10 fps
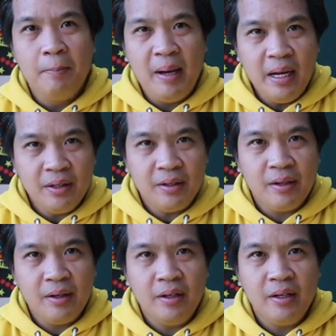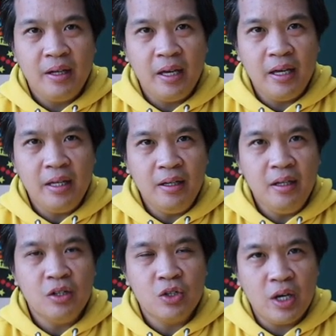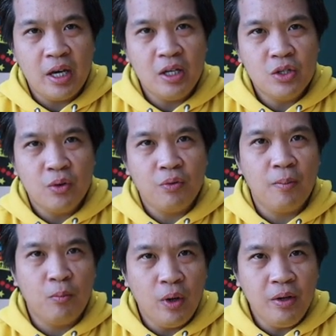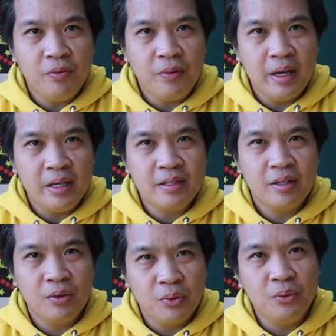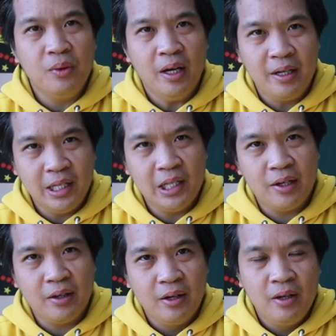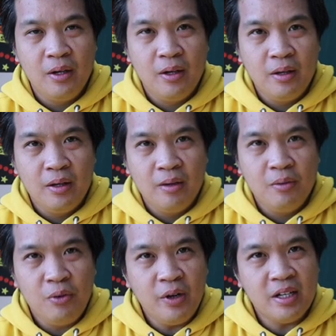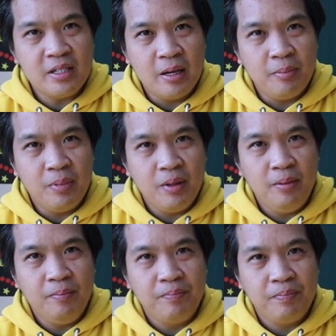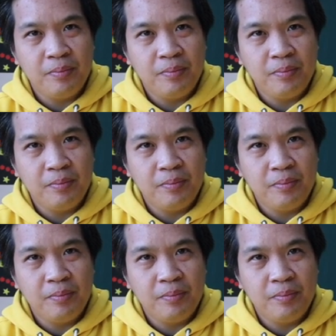matter can change from one phase to another. For example,